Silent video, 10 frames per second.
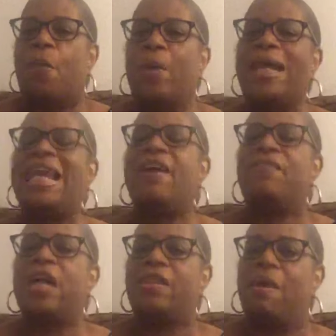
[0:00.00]
We
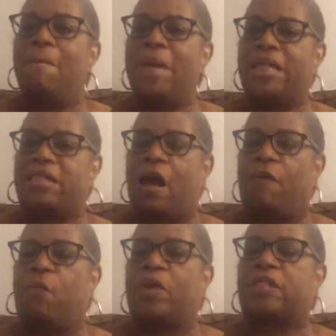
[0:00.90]
live in the midst
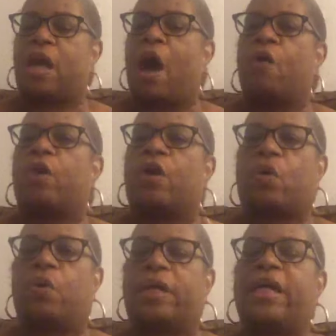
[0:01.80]
of what's called a
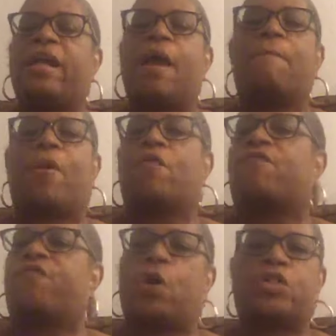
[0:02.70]
crooked and
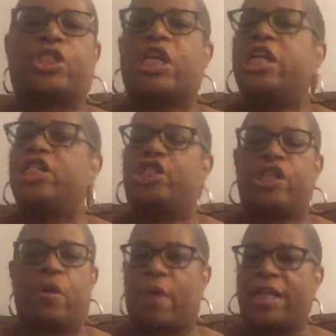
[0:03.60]
perverse
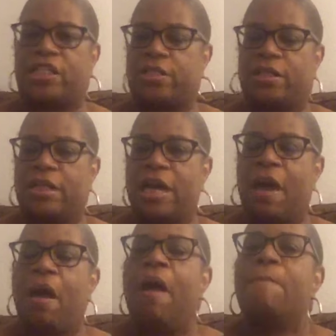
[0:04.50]
generation.
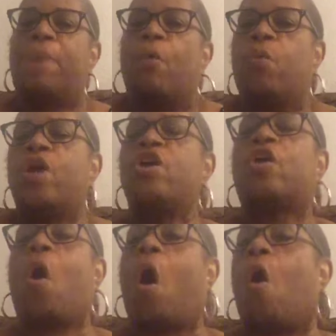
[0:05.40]
But we're
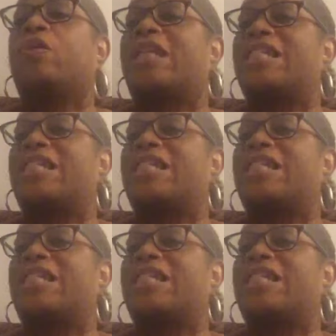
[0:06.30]
called